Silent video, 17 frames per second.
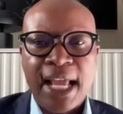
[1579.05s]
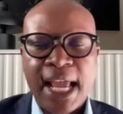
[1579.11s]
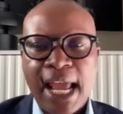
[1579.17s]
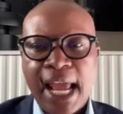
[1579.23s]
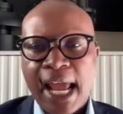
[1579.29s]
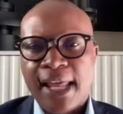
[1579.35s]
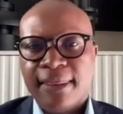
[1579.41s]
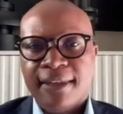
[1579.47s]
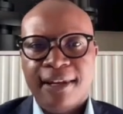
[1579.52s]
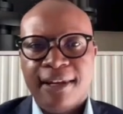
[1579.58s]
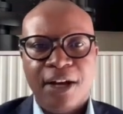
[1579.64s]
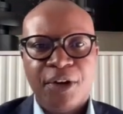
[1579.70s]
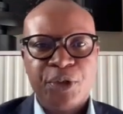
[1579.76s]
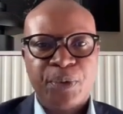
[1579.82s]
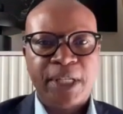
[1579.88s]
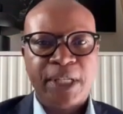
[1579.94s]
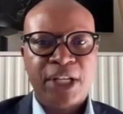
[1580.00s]
And then how
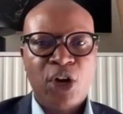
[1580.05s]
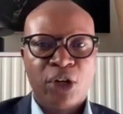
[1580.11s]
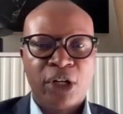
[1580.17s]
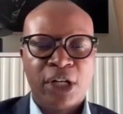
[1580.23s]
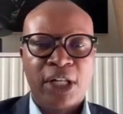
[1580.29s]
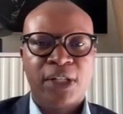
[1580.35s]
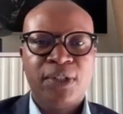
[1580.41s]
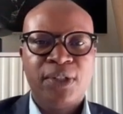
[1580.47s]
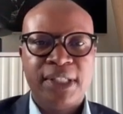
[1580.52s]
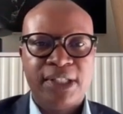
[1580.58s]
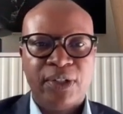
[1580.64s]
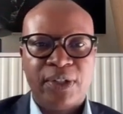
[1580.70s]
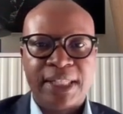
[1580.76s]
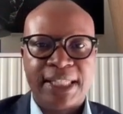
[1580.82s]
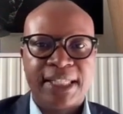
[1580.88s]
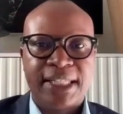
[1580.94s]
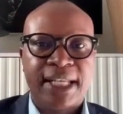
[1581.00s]
do we conclude
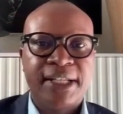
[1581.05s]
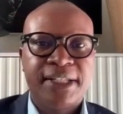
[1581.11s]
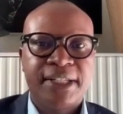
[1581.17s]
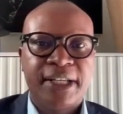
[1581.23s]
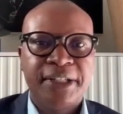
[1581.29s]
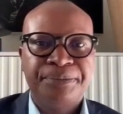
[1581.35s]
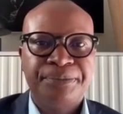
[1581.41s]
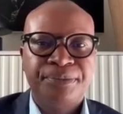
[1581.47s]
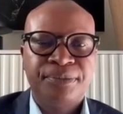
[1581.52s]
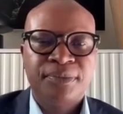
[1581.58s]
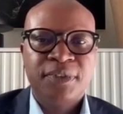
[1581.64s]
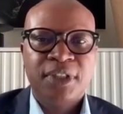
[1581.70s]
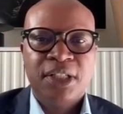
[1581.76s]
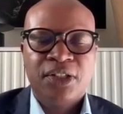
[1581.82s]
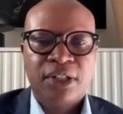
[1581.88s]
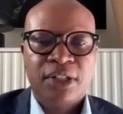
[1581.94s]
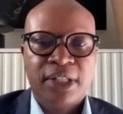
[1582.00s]
on the sector?
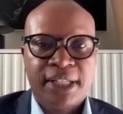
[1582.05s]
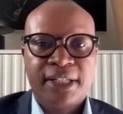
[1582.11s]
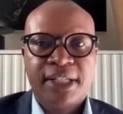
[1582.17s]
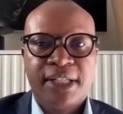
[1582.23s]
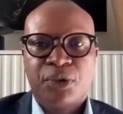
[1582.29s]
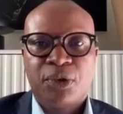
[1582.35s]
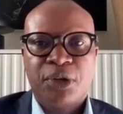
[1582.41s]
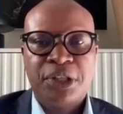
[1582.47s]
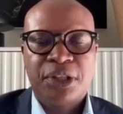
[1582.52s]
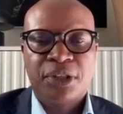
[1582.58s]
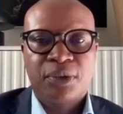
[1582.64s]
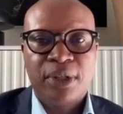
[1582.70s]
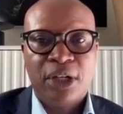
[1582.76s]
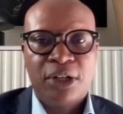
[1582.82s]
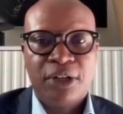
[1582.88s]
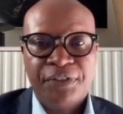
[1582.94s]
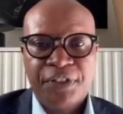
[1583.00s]
So the sector is going through
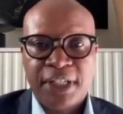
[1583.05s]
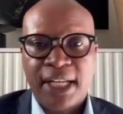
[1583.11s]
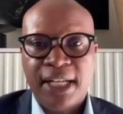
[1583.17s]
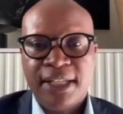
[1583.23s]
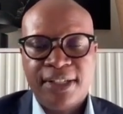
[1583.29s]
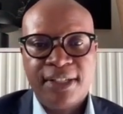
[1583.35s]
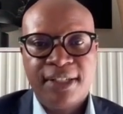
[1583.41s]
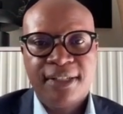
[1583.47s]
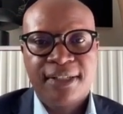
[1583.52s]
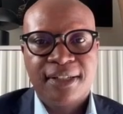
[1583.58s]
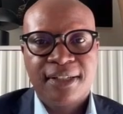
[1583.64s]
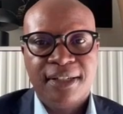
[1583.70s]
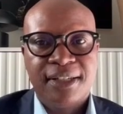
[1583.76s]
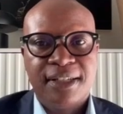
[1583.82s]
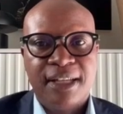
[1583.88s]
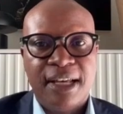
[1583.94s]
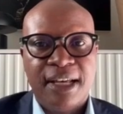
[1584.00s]
a lot of challenges,
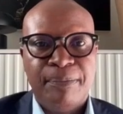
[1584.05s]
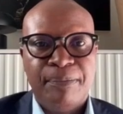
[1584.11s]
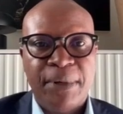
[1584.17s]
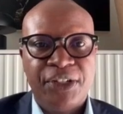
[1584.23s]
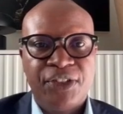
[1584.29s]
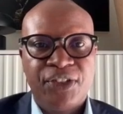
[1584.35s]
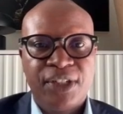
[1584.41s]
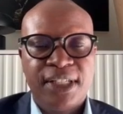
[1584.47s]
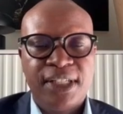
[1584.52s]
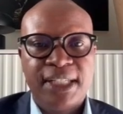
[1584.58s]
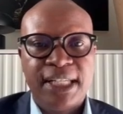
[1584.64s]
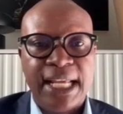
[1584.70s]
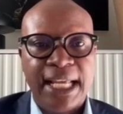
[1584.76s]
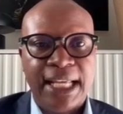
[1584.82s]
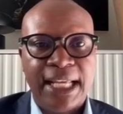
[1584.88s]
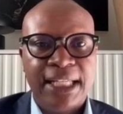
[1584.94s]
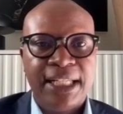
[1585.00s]
as I
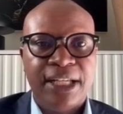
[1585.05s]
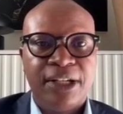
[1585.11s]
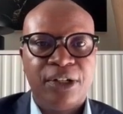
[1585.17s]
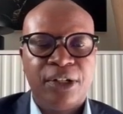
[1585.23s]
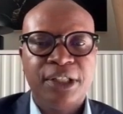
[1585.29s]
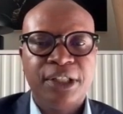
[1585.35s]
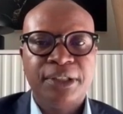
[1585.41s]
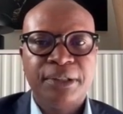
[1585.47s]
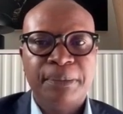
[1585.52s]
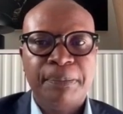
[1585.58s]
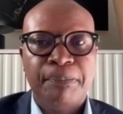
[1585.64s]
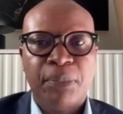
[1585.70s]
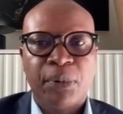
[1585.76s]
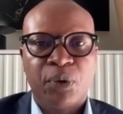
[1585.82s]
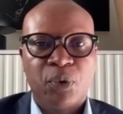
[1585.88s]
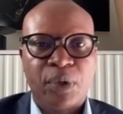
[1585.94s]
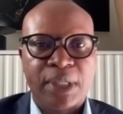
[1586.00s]
mentioned earlier on,
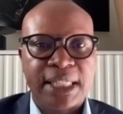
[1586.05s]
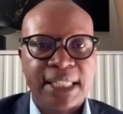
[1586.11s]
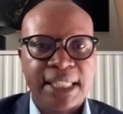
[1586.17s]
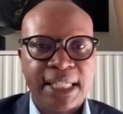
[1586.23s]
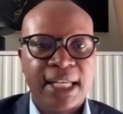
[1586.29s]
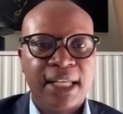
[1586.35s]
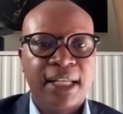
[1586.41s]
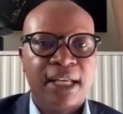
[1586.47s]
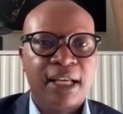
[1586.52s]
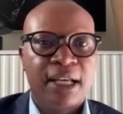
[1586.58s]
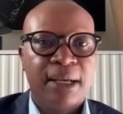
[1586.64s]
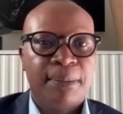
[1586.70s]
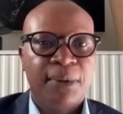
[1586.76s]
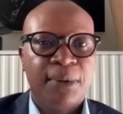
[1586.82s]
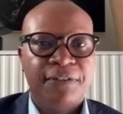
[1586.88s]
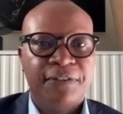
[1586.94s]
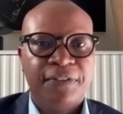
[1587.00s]
but we're seeing a
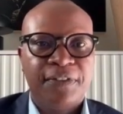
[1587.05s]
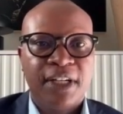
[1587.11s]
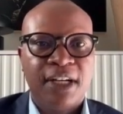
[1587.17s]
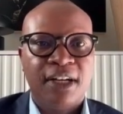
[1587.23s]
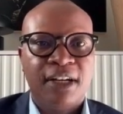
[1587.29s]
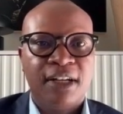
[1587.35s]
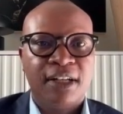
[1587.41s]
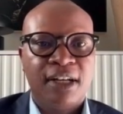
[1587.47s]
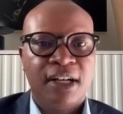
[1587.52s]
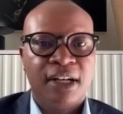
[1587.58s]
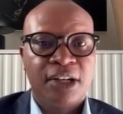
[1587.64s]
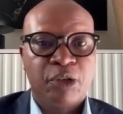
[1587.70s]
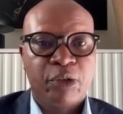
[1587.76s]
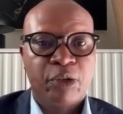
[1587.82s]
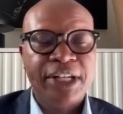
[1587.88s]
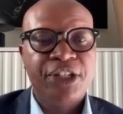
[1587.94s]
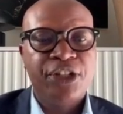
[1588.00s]
couple of
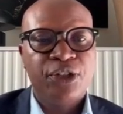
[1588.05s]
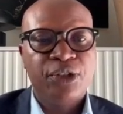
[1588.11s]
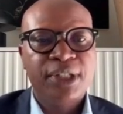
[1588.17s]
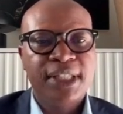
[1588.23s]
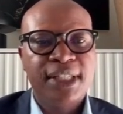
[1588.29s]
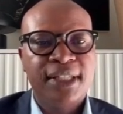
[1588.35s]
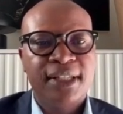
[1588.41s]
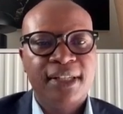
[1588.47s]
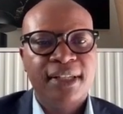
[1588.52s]
green shoots.